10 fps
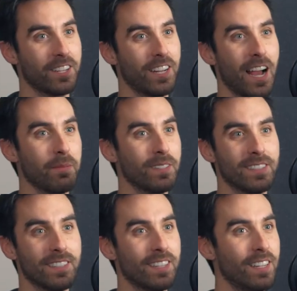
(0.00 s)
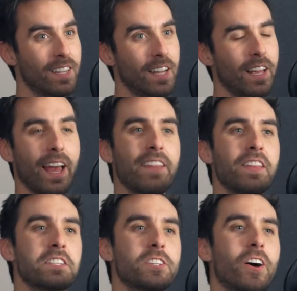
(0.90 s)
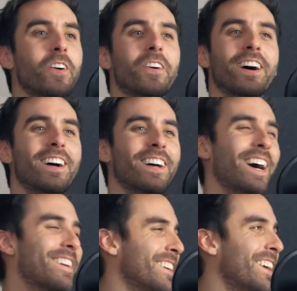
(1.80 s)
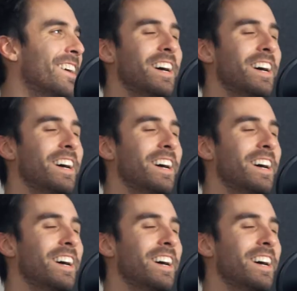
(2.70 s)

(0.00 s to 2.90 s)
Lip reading: could happen. And there's no, I don't know.